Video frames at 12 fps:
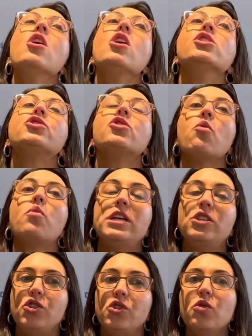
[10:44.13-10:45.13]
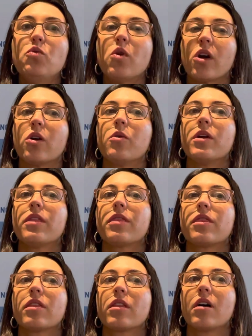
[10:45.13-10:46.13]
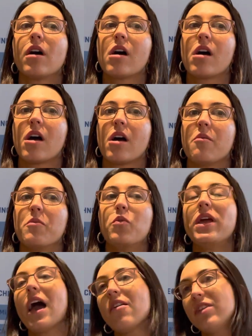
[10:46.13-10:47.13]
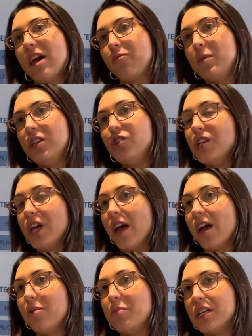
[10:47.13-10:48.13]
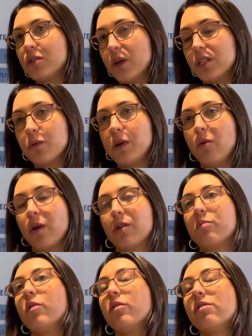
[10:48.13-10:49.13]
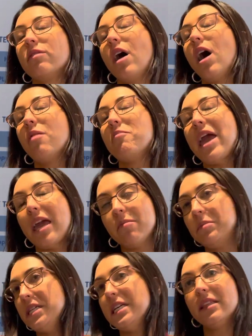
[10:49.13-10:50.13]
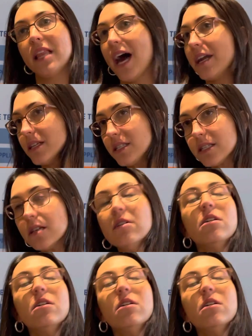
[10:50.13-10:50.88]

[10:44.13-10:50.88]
So we do work with, we have an FPGA based one, so we work with both AMD and Lattice.